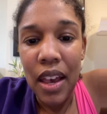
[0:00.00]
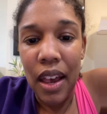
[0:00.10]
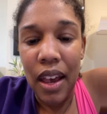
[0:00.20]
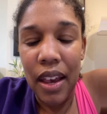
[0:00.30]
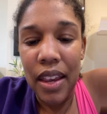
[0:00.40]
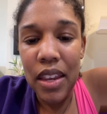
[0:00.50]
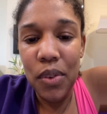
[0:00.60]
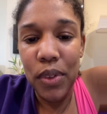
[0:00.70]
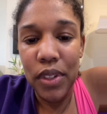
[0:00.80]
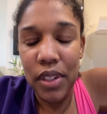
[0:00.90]
I
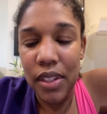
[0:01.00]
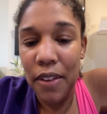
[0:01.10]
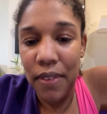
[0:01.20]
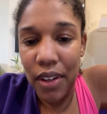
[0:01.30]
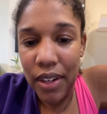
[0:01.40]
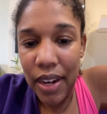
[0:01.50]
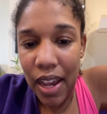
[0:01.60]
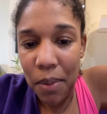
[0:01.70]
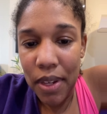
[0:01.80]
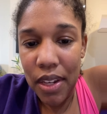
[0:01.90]
was very
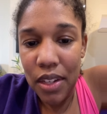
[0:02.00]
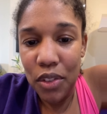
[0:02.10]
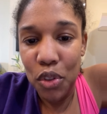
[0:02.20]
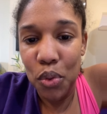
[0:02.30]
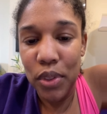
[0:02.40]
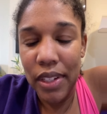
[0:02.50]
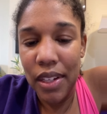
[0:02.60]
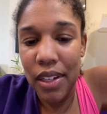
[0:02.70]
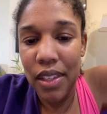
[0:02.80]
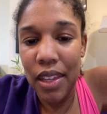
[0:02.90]
happy to
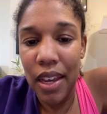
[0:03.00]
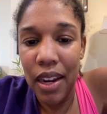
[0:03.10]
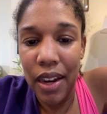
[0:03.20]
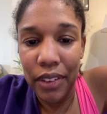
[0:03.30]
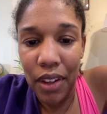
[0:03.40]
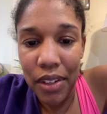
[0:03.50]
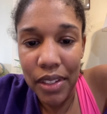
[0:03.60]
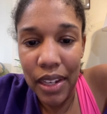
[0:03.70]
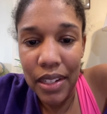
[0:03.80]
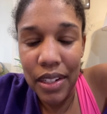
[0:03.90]
see that I lost
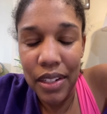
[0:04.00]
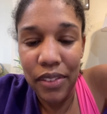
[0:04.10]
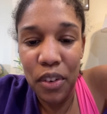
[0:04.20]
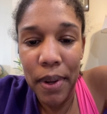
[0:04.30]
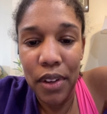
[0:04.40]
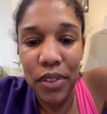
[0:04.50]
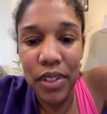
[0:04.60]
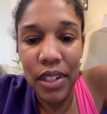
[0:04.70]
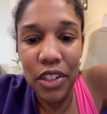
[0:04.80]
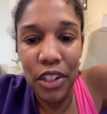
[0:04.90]
eight tenths of a pound
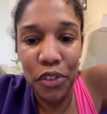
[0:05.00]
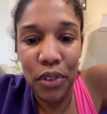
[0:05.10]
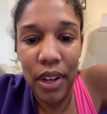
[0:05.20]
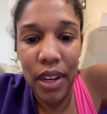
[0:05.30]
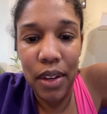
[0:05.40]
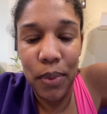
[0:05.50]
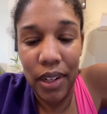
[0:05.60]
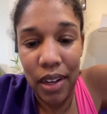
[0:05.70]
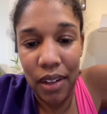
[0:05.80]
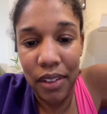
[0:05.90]
since yesterday when
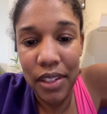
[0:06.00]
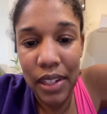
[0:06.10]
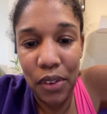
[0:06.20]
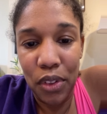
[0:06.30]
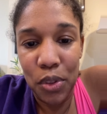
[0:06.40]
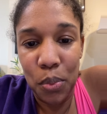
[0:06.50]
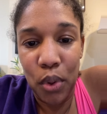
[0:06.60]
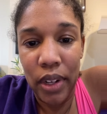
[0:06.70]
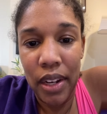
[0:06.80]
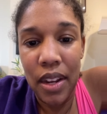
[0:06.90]
I got on the scale this
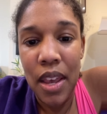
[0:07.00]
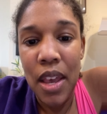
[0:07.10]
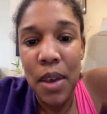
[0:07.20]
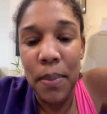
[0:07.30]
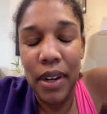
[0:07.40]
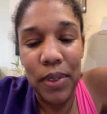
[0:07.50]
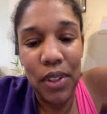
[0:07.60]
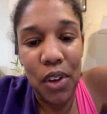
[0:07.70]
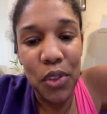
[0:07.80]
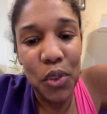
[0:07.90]
morning, but I was
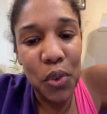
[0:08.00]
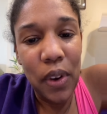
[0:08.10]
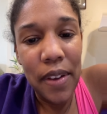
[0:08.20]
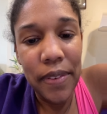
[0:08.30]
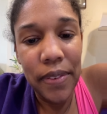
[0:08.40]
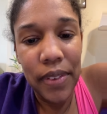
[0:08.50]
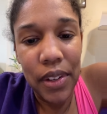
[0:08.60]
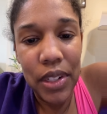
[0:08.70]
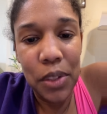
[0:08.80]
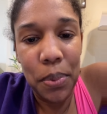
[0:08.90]
also
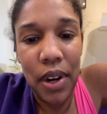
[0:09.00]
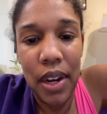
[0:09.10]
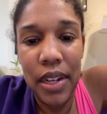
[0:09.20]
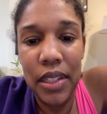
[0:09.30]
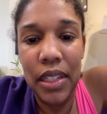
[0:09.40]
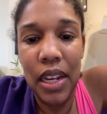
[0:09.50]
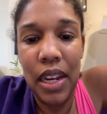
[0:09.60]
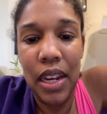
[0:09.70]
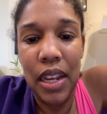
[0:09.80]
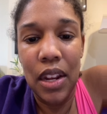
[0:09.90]
very surprised.
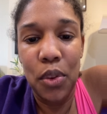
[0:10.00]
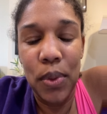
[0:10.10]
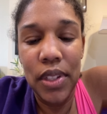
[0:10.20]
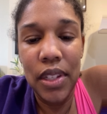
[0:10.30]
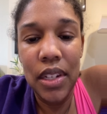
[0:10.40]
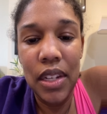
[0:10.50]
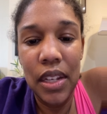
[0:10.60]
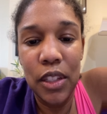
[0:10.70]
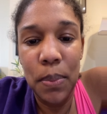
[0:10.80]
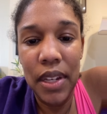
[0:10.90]
And the reason
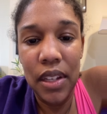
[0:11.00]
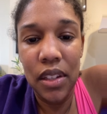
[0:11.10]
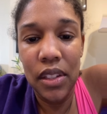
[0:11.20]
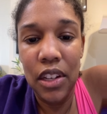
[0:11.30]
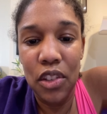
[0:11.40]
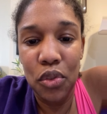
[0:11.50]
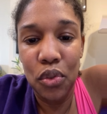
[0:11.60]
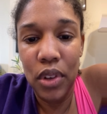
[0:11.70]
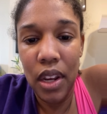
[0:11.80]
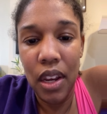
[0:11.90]
is because
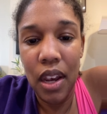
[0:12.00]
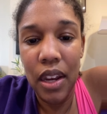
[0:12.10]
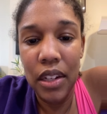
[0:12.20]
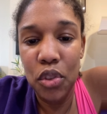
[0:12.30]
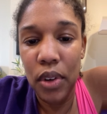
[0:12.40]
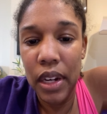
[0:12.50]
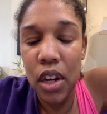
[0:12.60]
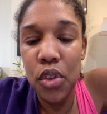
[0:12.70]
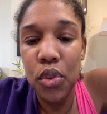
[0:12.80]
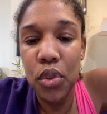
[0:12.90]
yesterday I
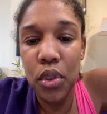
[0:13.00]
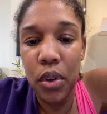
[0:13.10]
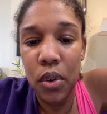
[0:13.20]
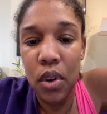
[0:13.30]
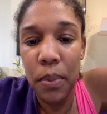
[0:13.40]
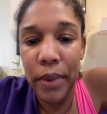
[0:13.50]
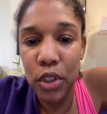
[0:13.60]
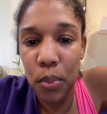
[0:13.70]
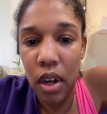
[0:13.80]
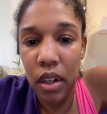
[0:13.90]
drank so
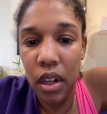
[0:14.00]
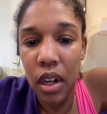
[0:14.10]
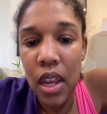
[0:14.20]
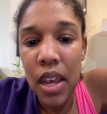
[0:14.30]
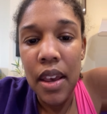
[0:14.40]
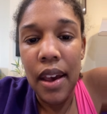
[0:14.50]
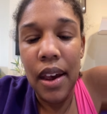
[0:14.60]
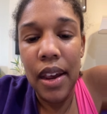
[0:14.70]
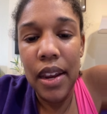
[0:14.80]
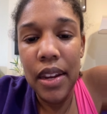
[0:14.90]
much water.
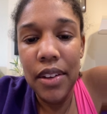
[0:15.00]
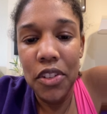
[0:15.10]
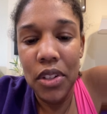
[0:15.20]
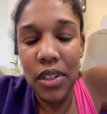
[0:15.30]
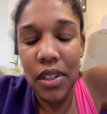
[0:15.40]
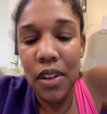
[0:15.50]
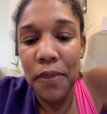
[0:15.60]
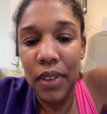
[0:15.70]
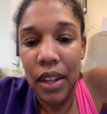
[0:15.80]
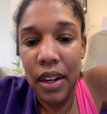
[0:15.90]
I just
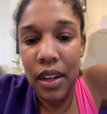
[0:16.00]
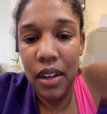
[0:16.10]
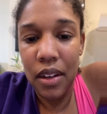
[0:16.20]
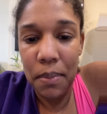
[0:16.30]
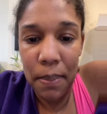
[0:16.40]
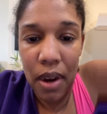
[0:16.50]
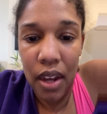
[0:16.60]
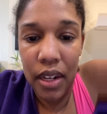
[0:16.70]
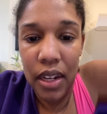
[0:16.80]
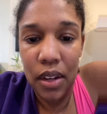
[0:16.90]
flooded my
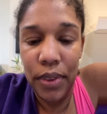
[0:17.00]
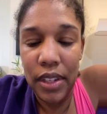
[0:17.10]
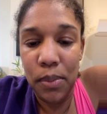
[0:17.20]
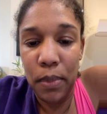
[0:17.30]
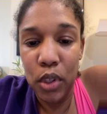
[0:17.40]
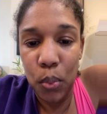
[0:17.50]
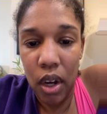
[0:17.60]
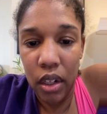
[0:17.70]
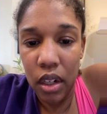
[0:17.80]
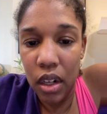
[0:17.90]
body with as much
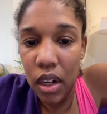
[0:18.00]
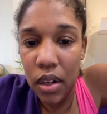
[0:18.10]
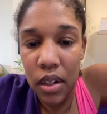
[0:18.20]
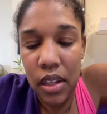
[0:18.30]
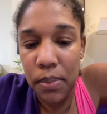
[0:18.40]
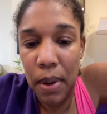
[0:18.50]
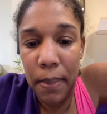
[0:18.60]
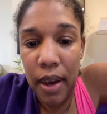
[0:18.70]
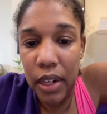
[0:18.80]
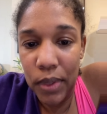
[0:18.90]
water as my
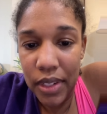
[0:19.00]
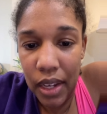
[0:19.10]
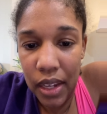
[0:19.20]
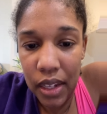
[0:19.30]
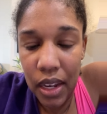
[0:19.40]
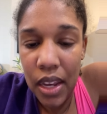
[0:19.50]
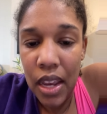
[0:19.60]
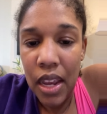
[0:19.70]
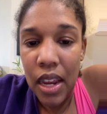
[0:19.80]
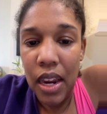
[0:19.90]
body would take.
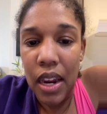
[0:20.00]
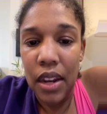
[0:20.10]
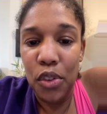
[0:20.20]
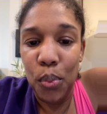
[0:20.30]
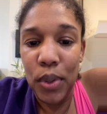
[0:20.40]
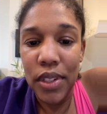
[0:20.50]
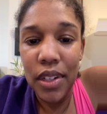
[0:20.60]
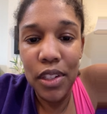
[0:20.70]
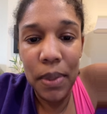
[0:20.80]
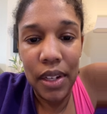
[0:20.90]
And the reason
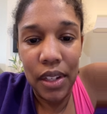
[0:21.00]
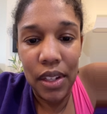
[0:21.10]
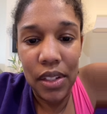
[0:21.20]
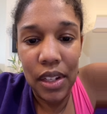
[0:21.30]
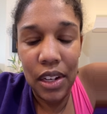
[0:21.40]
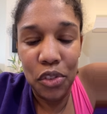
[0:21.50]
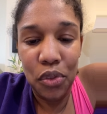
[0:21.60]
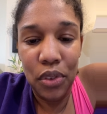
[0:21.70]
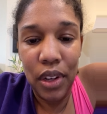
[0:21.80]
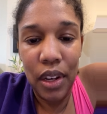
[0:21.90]
is because
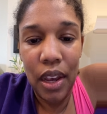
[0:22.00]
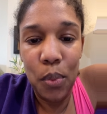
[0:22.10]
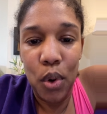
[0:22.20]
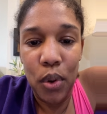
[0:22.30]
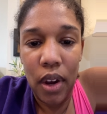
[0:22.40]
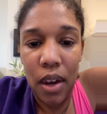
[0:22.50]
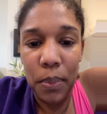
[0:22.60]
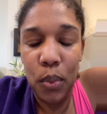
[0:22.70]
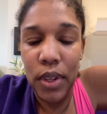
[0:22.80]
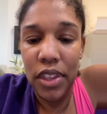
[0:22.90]
yesterday I woke up
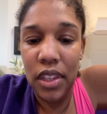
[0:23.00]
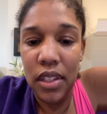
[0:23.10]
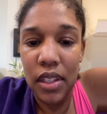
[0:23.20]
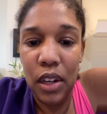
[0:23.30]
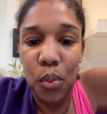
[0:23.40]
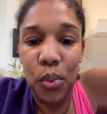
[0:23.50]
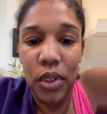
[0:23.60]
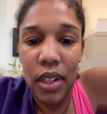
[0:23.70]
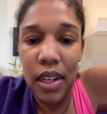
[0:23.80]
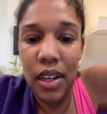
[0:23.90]
with this like
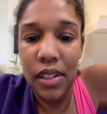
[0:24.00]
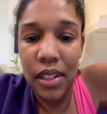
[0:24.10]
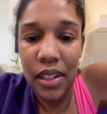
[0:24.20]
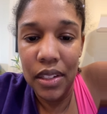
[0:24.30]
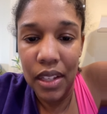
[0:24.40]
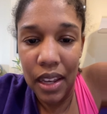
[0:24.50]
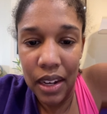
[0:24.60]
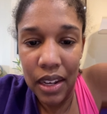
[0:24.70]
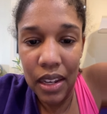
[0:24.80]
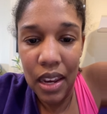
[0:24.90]
really intense
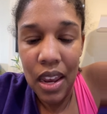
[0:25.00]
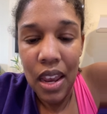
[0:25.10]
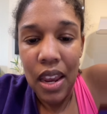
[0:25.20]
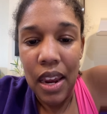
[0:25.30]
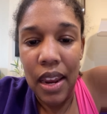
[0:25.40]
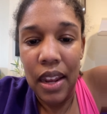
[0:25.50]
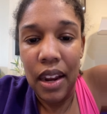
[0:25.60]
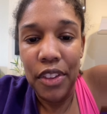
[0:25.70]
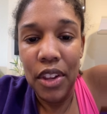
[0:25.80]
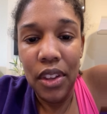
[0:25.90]
headache. And
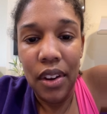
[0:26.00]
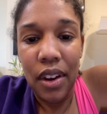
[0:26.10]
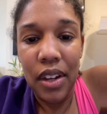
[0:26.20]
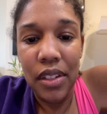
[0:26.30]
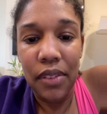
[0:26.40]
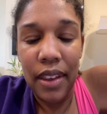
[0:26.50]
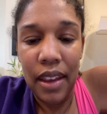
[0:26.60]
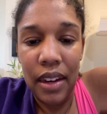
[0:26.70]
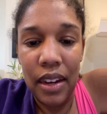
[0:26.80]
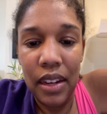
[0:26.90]
I think the cause of the
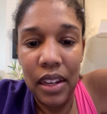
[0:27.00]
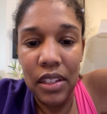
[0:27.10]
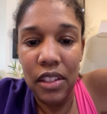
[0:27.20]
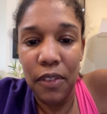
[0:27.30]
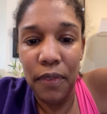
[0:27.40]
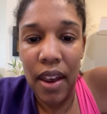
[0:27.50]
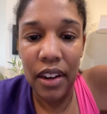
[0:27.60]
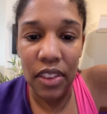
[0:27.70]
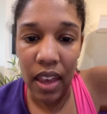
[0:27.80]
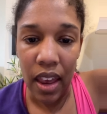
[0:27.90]
headache is the
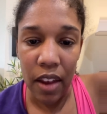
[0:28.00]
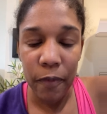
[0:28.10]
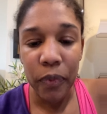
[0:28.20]
fact that